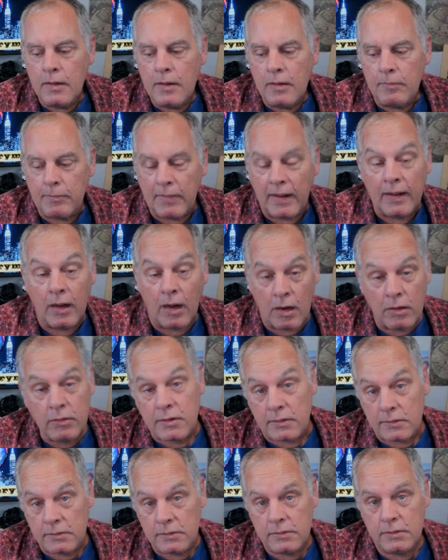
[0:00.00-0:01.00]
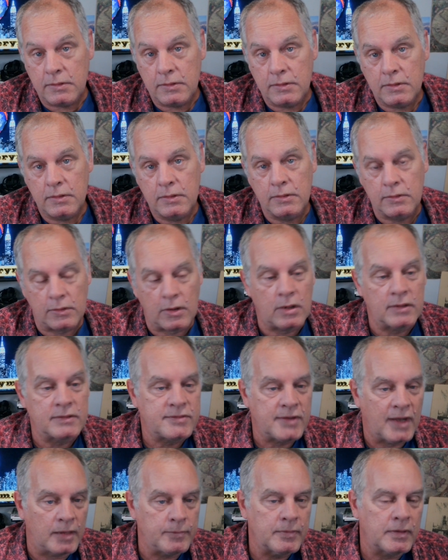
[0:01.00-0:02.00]
My uncle, a long
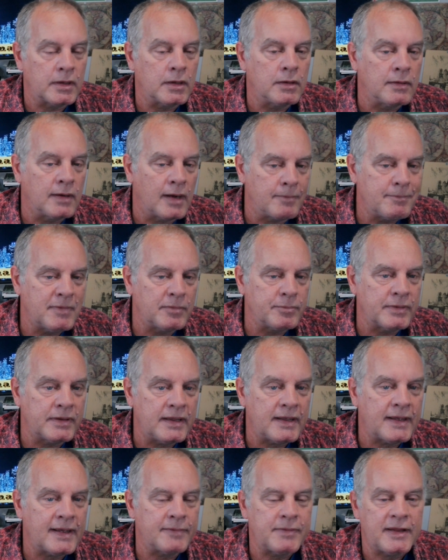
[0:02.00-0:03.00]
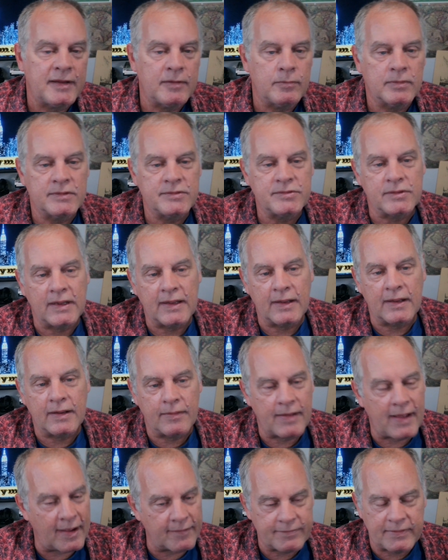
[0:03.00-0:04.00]
time ago, I remember he was
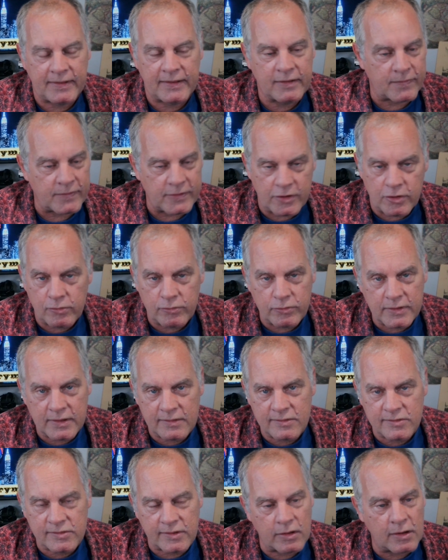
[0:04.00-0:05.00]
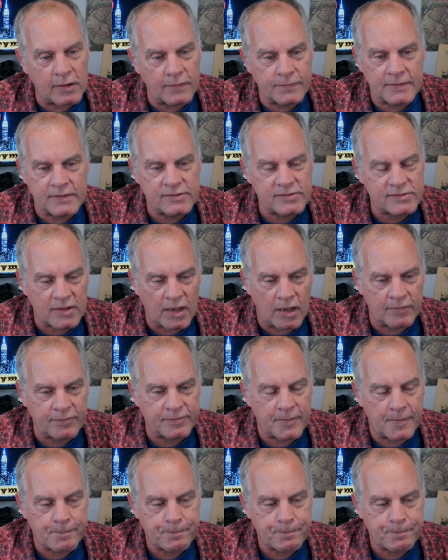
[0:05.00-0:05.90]
heavy into the unions and all this stuff.